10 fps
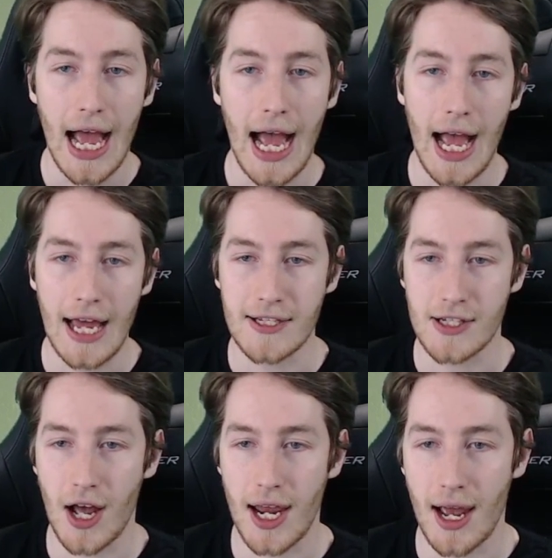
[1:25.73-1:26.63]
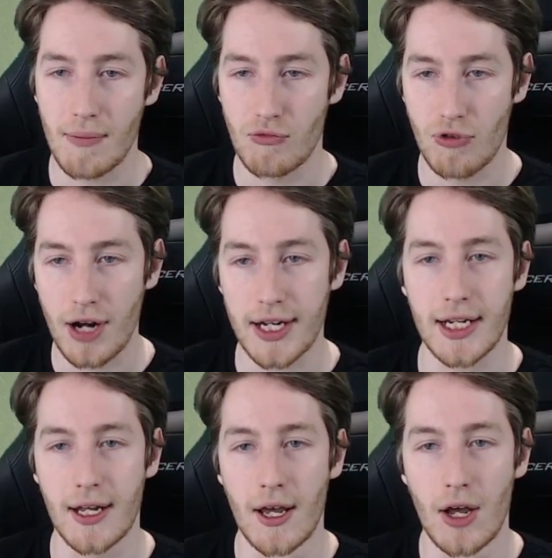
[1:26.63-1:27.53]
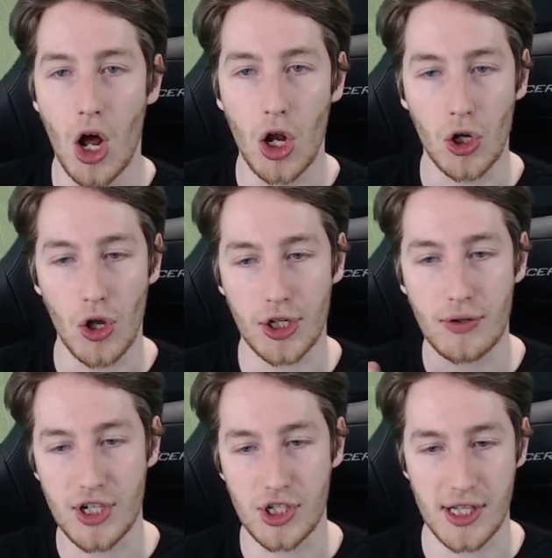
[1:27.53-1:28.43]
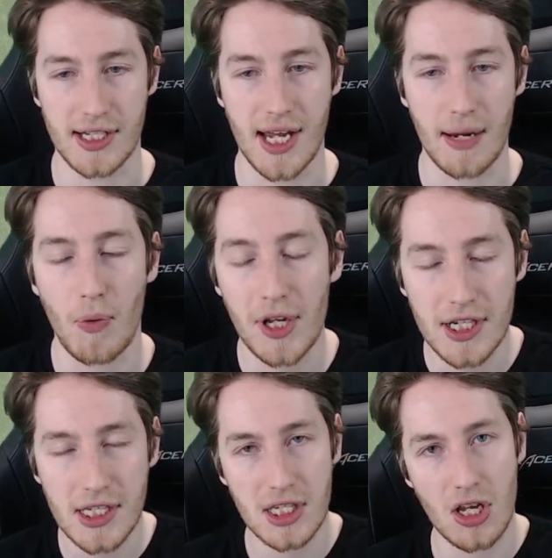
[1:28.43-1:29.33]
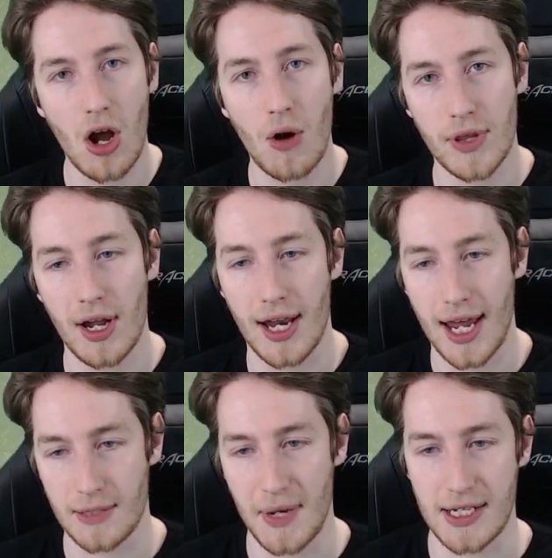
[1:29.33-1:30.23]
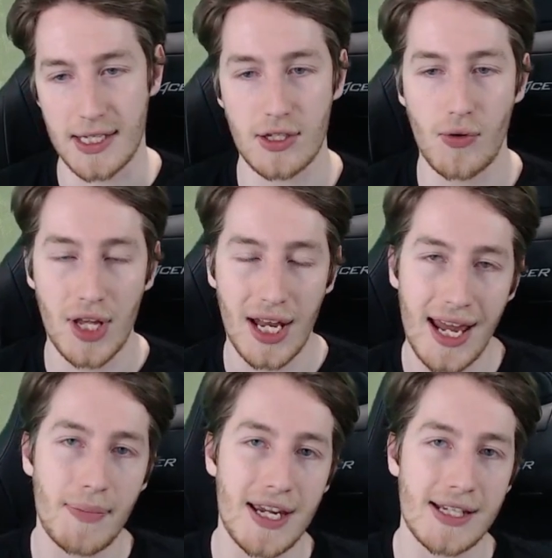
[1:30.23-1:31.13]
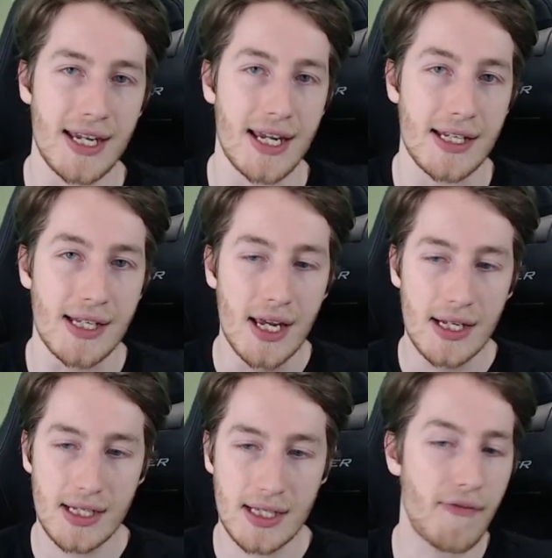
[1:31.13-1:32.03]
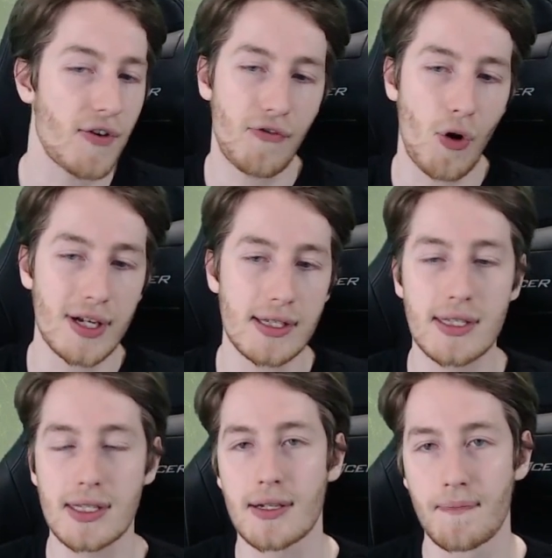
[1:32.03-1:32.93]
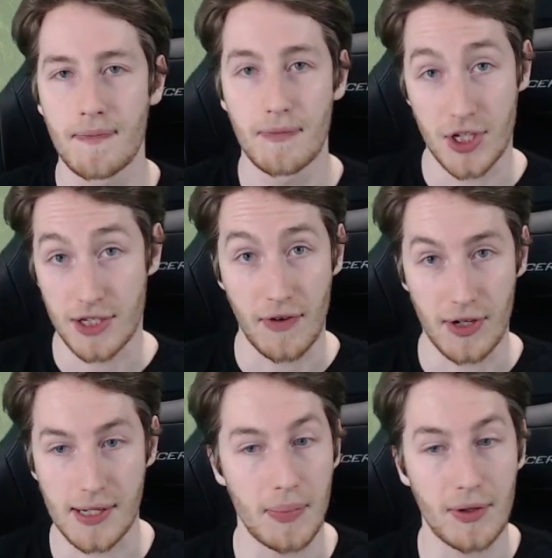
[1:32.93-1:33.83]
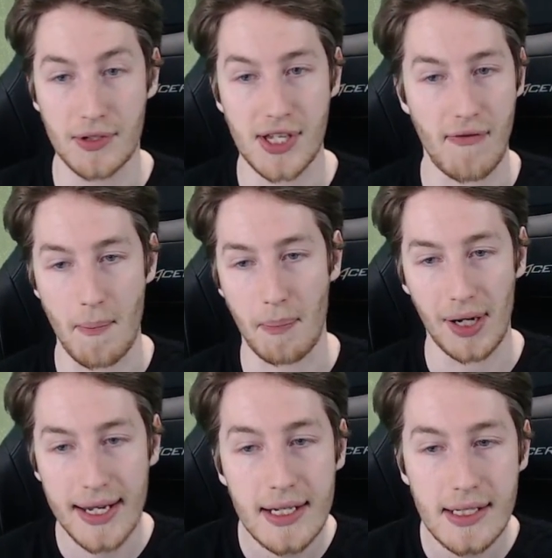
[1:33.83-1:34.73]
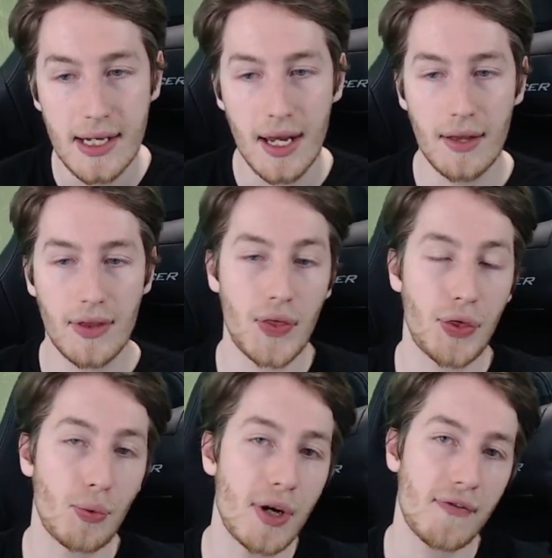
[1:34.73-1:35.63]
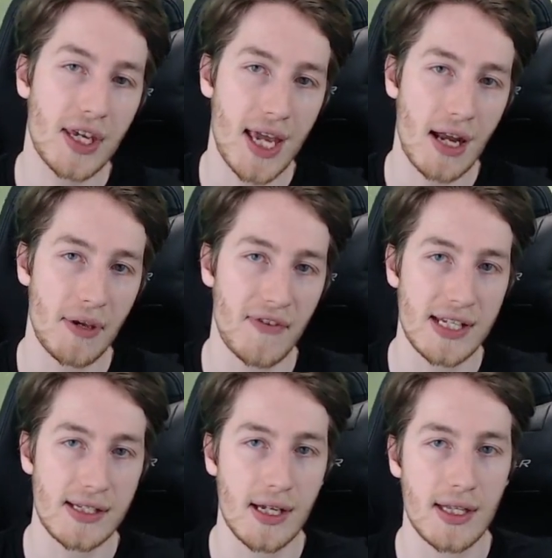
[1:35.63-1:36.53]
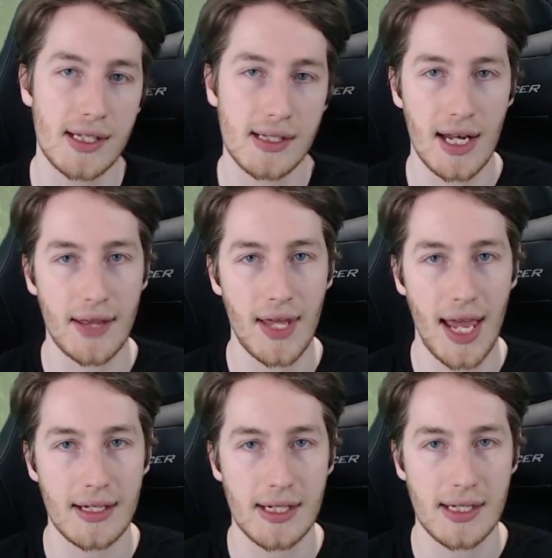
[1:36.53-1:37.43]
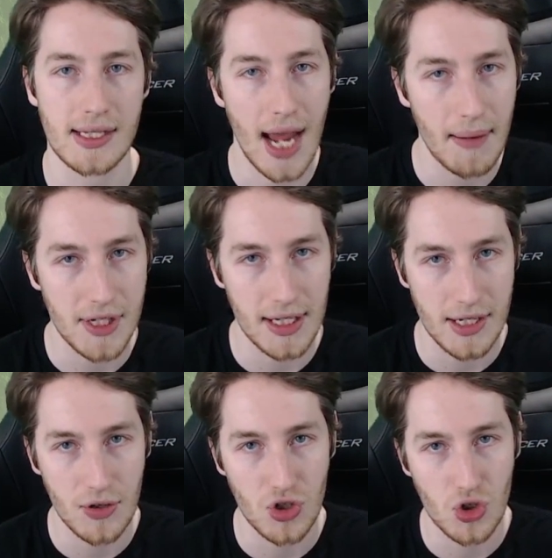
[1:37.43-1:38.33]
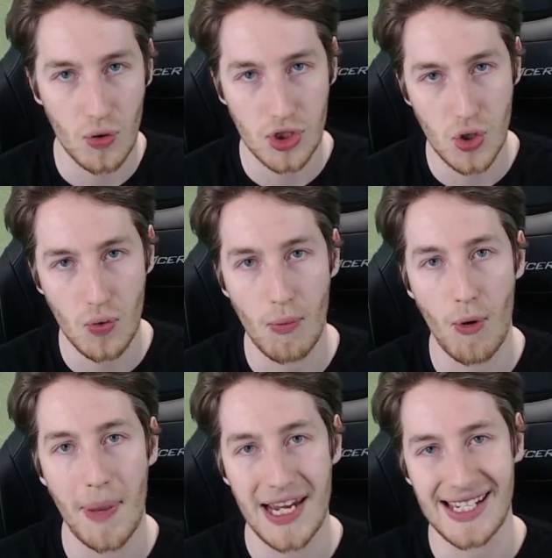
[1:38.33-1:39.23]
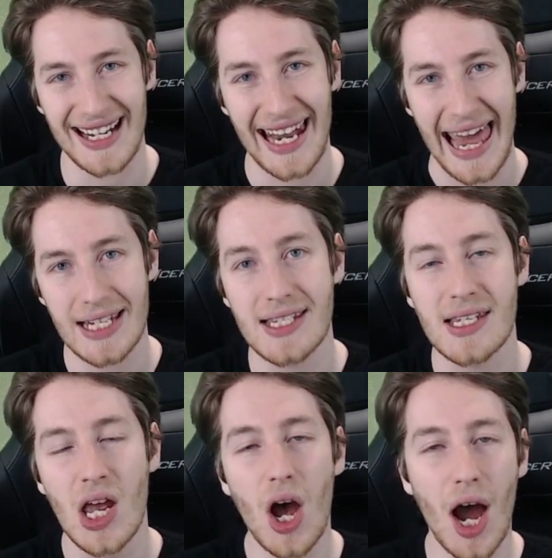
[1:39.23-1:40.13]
And I am running a lot of creatures in this deck, but we're going to start with our land base. So the land base is 7 forests, which is very simple, 7 plains, then 3 of the Canopy Vista. This is a land that enters tapped unless you control 2 or more basic lands.